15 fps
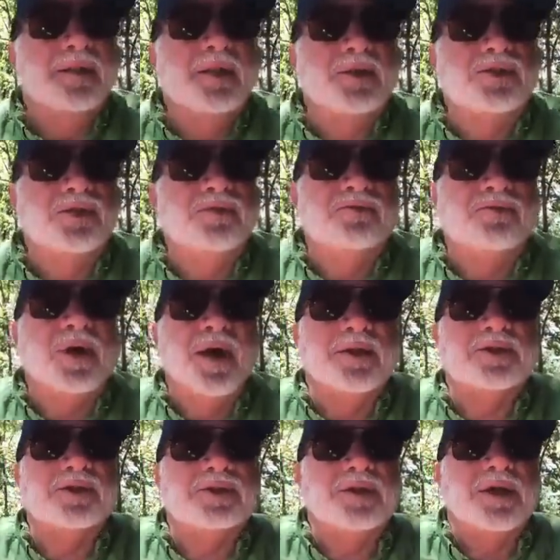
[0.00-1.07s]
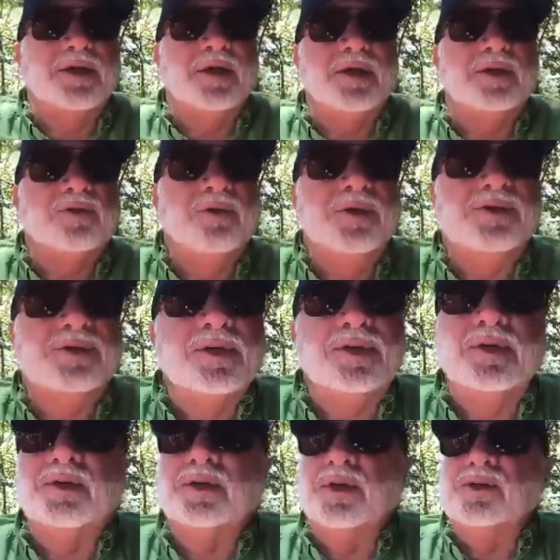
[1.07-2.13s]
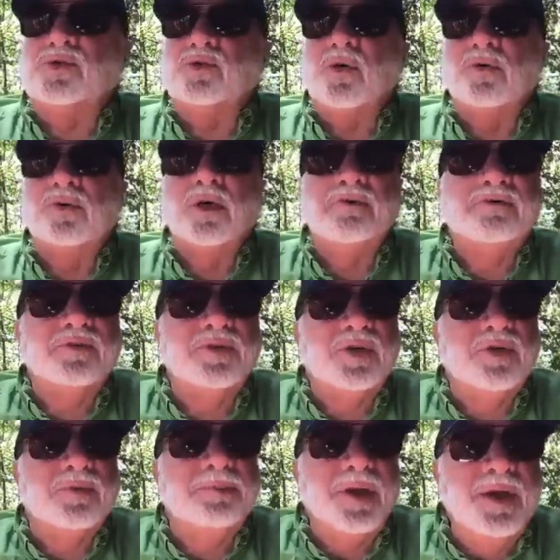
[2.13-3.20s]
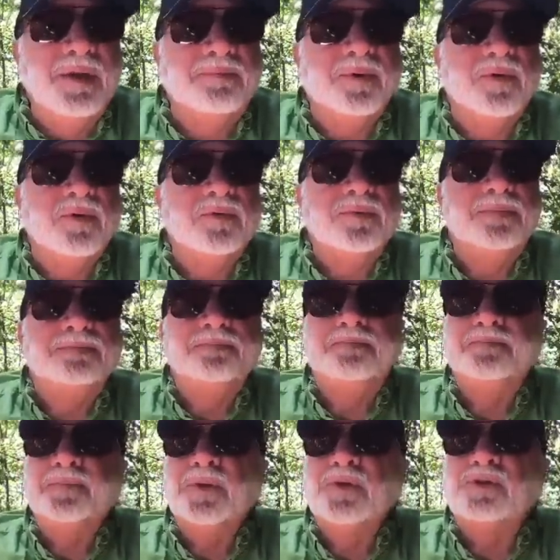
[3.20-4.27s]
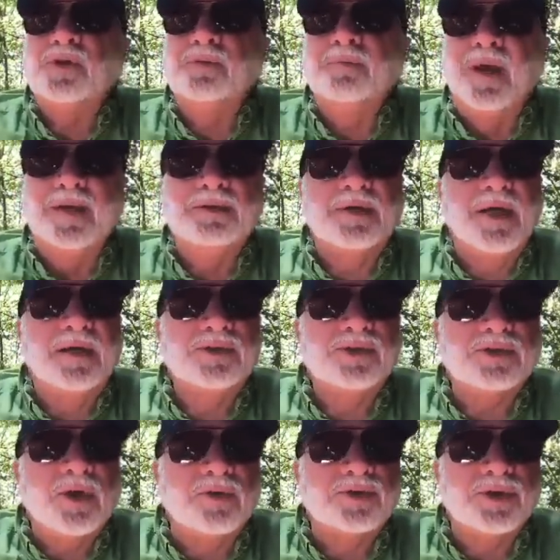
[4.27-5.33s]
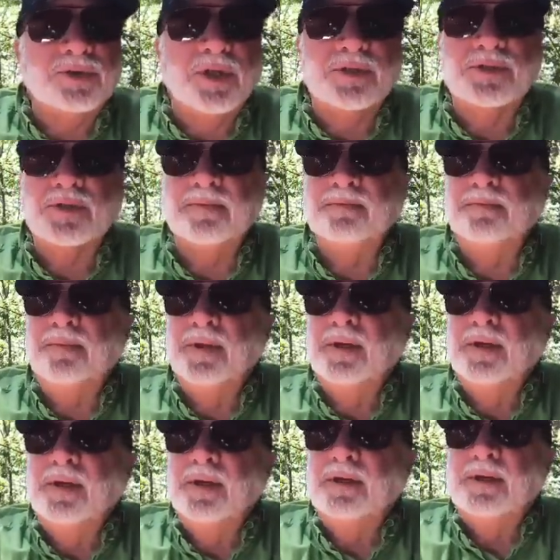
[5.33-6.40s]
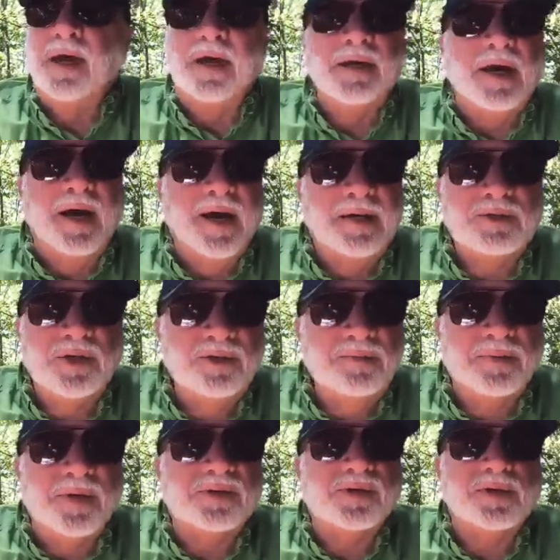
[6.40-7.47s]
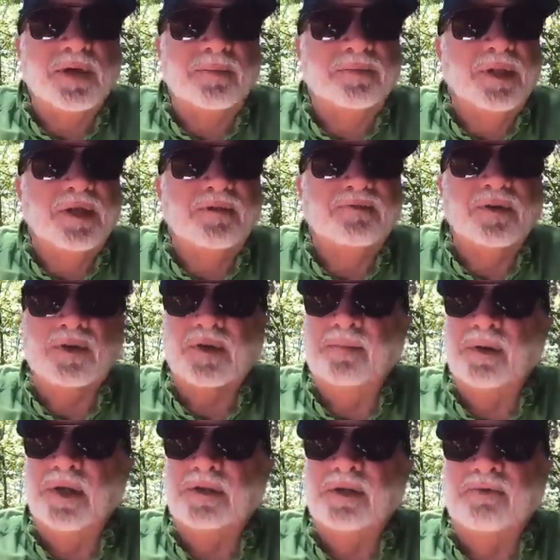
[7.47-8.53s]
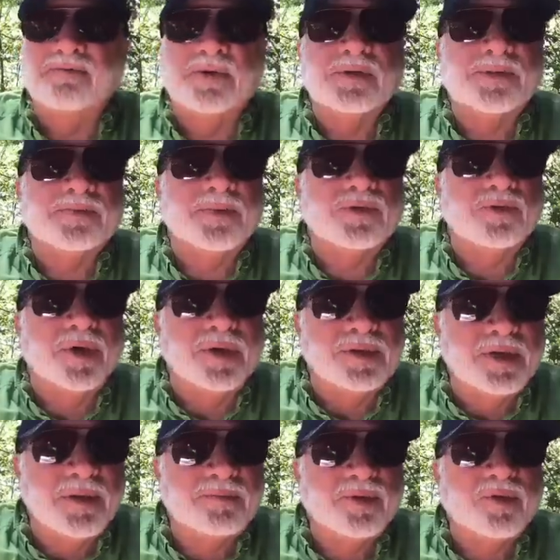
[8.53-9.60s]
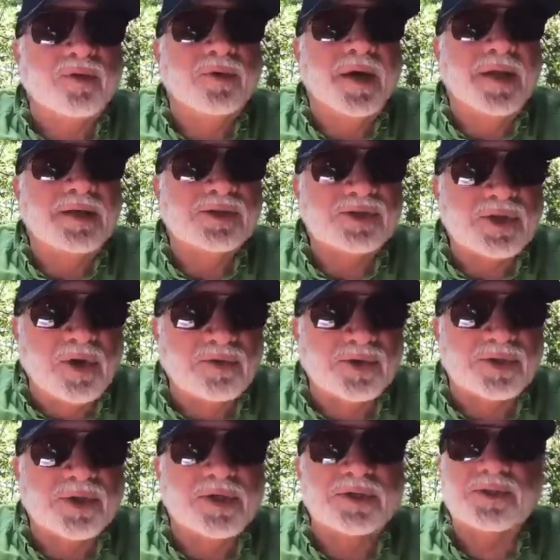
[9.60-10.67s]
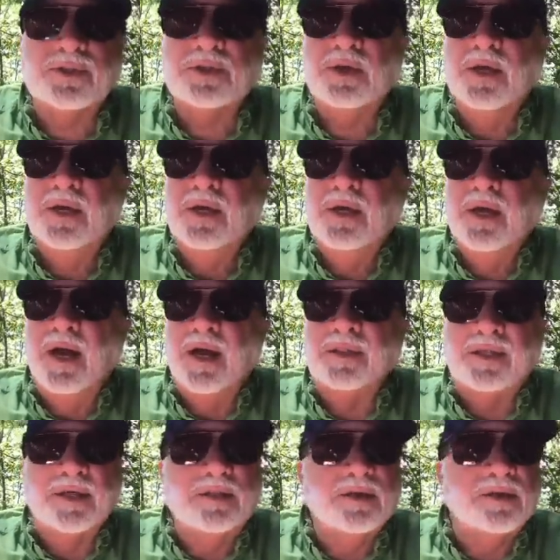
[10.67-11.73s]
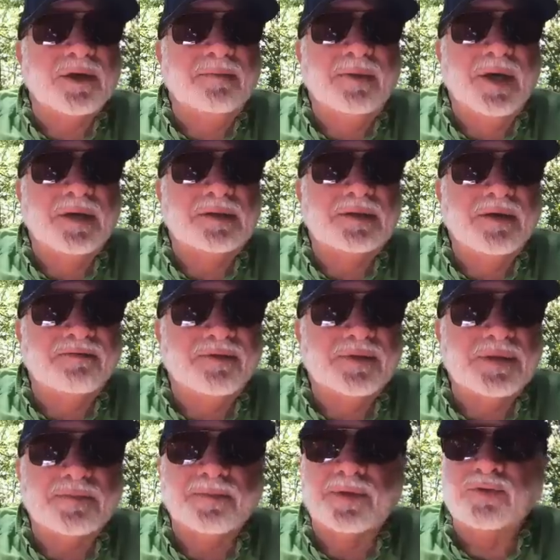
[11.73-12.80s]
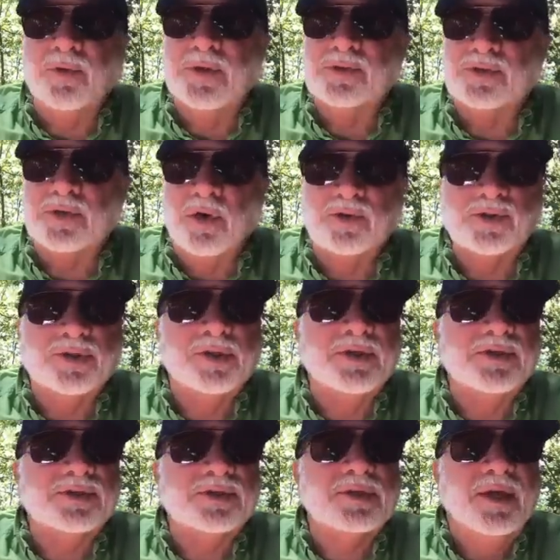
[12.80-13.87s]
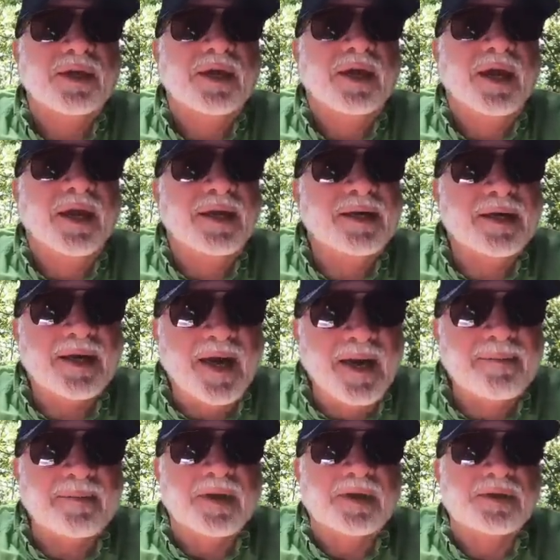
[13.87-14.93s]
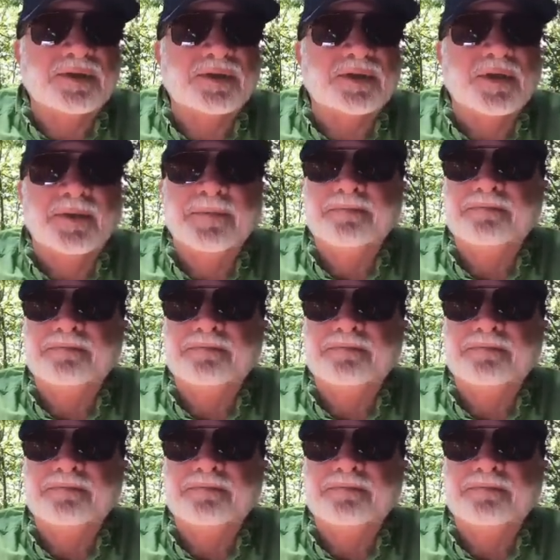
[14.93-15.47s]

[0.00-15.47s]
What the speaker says: that you've got to take increasing control over your people to maintain socialism. Now, I do personally believe there can be a difference between a liberal and a socialist. I think there can be a difference between a socialist and a communist.